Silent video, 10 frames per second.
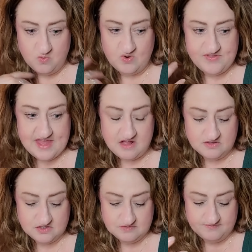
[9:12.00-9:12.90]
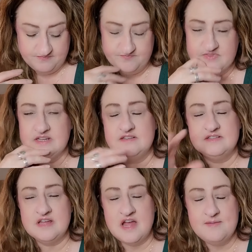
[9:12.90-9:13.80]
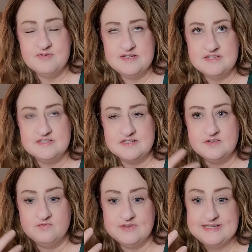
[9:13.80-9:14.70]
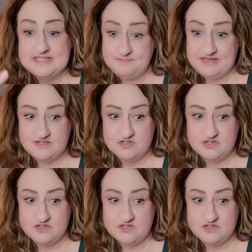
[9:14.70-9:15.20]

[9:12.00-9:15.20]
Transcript: without, the High Priestess doesn't really speak,